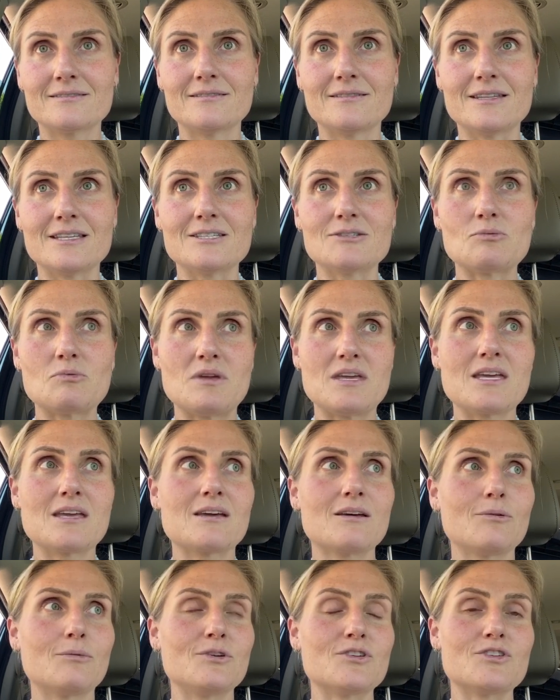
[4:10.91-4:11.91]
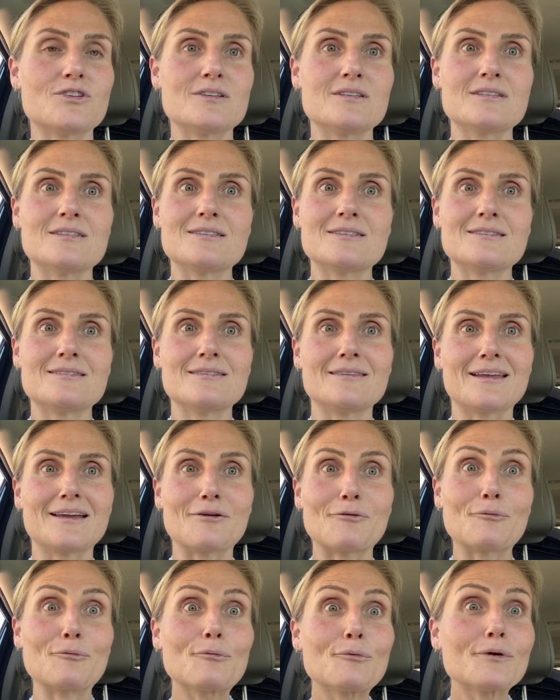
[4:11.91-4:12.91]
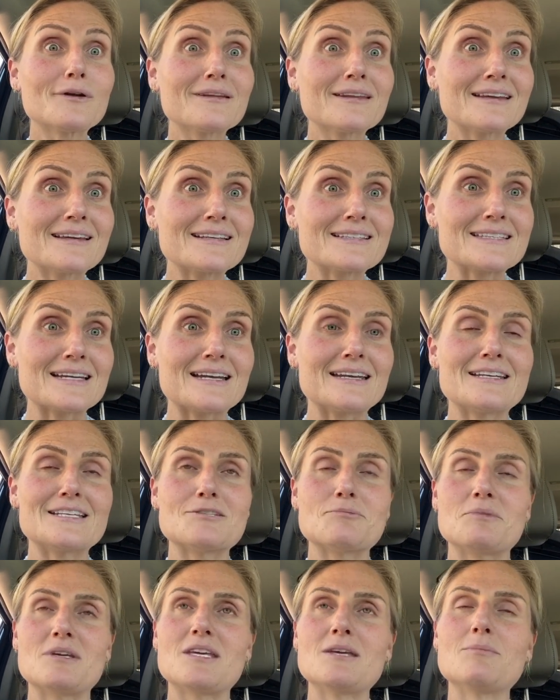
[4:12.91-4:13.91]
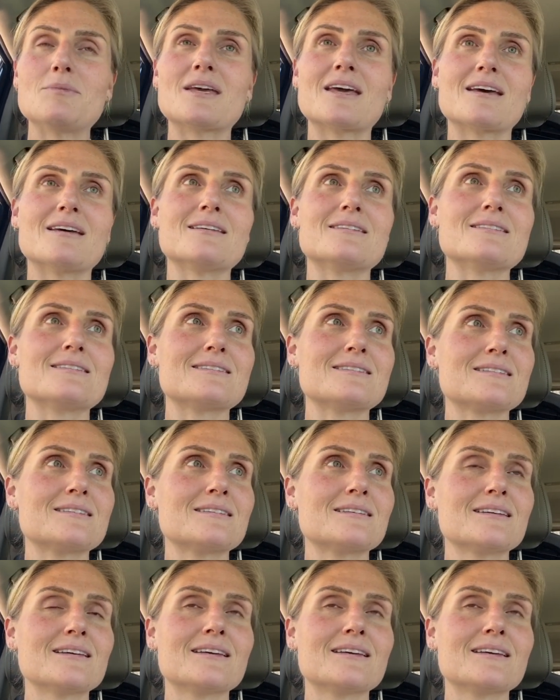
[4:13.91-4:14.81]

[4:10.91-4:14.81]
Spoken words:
this week, which is like really exciting to me because